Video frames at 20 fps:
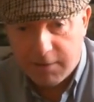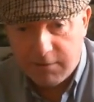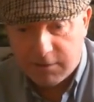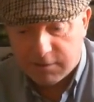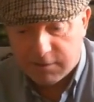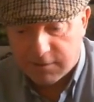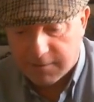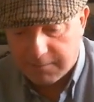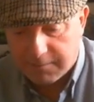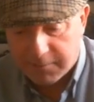of
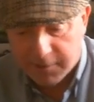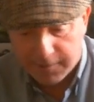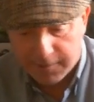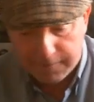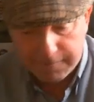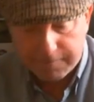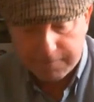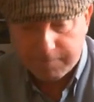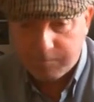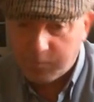them, but
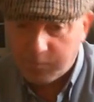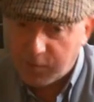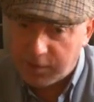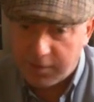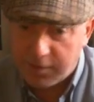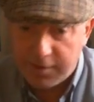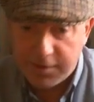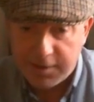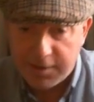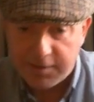
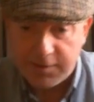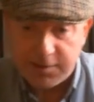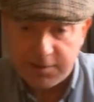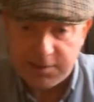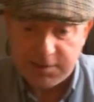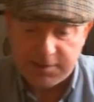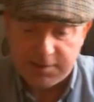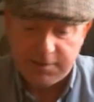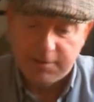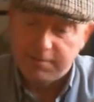I think
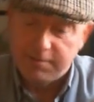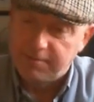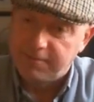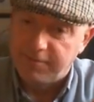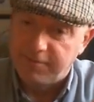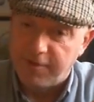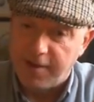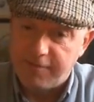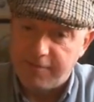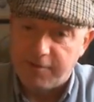this
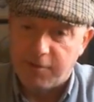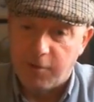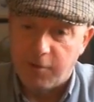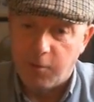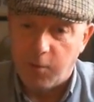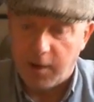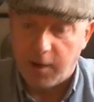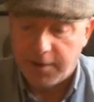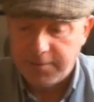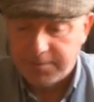5-year-old
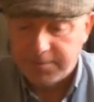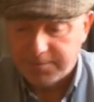one